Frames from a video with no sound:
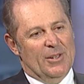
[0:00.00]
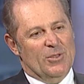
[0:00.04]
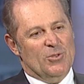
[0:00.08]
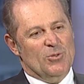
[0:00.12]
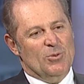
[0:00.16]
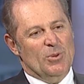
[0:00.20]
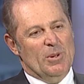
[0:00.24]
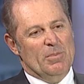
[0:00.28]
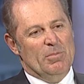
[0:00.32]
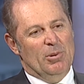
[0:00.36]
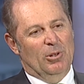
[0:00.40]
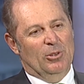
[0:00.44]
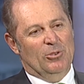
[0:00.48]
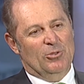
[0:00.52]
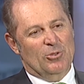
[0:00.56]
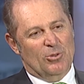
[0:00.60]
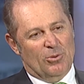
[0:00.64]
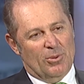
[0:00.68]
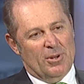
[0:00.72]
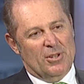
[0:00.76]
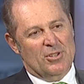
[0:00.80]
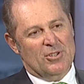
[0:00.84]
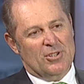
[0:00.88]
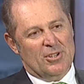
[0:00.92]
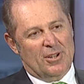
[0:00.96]
to be able to
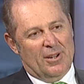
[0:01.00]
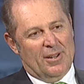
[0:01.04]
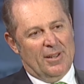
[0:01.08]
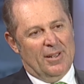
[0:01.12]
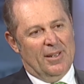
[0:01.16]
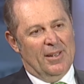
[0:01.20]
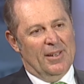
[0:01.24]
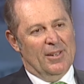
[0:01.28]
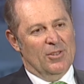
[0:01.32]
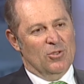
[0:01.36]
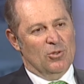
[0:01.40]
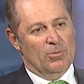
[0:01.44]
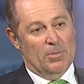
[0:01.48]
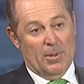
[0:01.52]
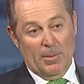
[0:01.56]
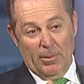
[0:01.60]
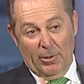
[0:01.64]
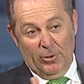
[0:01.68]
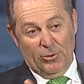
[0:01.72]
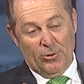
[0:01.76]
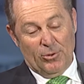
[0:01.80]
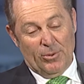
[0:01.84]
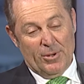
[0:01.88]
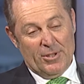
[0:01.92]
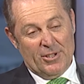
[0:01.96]
reach
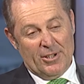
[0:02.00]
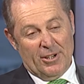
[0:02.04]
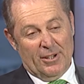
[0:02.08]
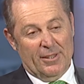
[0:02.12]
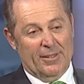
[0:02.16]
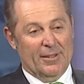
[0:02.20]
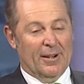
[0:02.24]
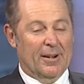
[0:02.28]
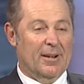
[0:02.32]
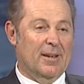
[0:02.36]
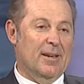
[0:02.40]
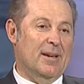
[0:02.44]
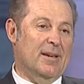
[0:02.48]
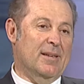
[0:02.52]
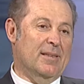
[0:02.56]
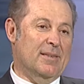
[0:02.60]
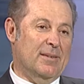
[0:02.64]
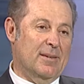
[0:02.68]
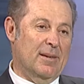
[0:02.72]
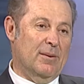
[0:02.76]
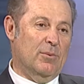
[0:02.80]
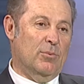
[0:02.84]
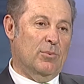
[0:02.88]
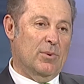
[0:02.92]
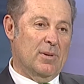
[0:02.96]
our
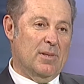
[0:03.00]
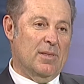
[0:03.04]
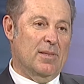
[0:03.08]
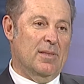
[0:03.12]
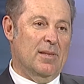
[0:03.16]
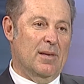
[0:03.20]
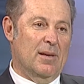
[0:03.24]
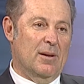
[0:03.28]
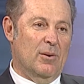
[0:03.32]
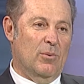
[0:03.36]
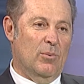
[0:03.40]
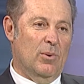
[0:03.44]
target with